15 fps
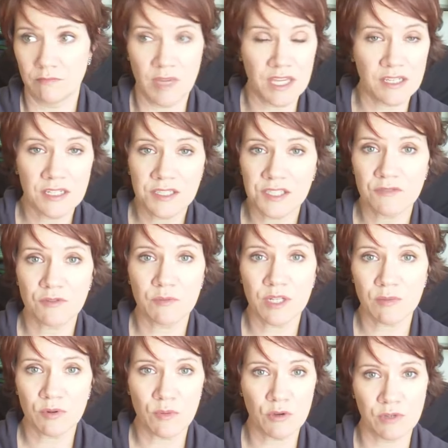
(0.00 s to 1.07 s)
make it easy for
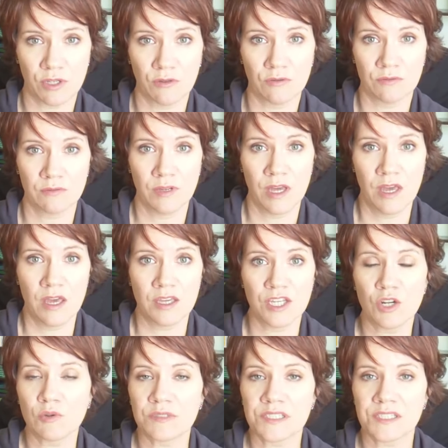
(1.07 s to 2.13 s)
me to promote you
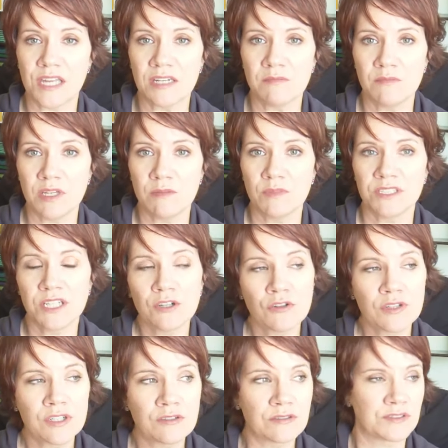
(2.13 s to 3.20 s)
you know, send me
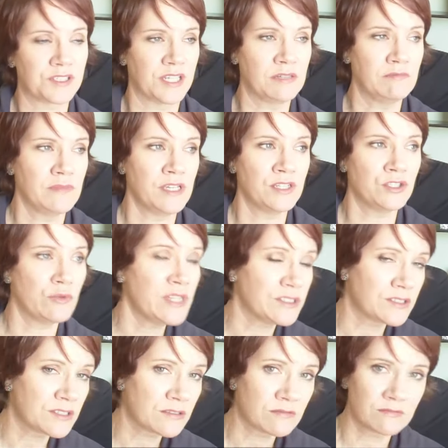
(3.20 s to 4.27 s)
materials, send me
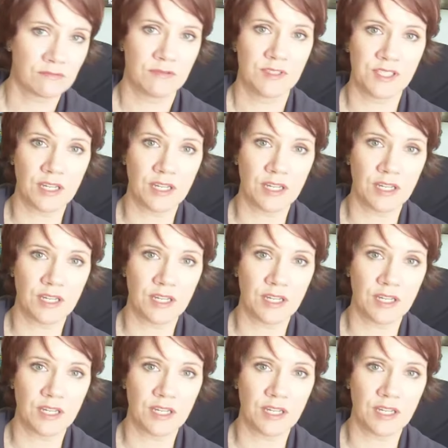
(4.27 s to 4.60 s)
tweets,